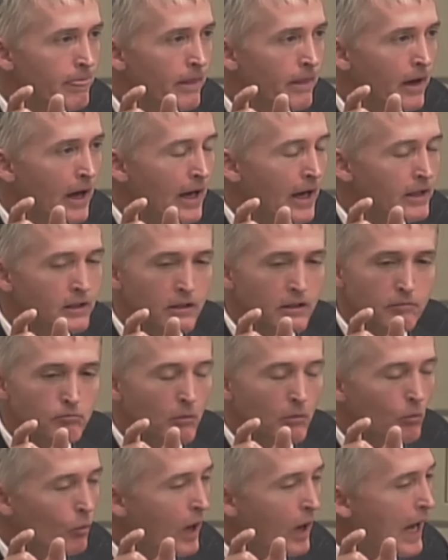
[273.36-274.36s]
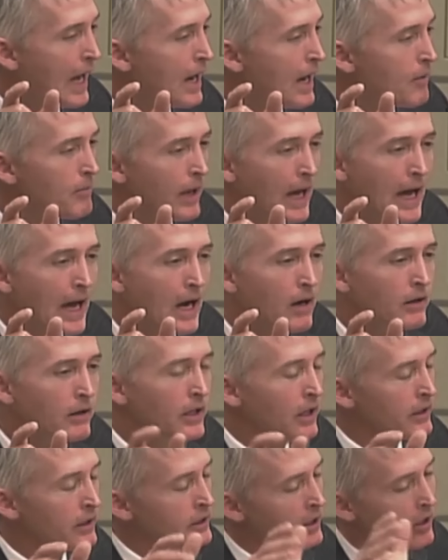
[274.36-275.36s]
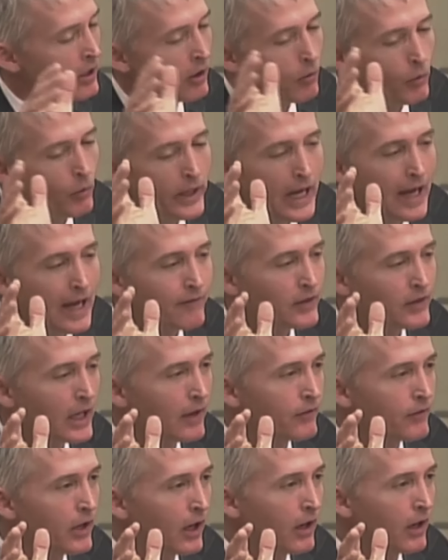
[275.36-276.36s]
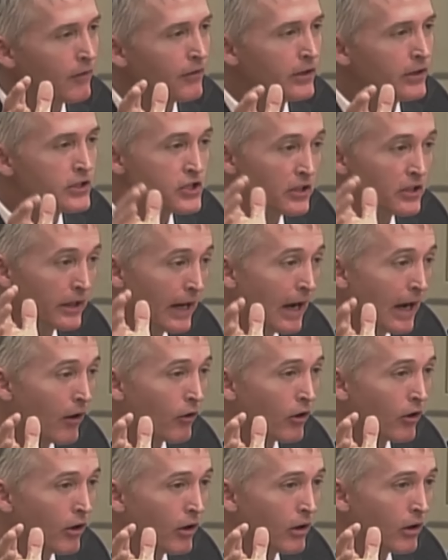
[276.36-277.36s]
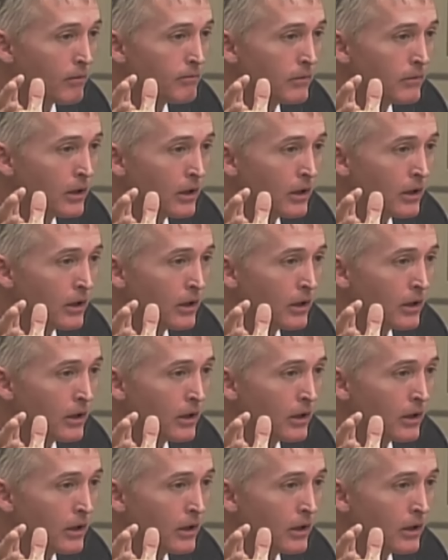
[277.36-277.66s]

I, how, how, you know, we have to have confidence in the outcome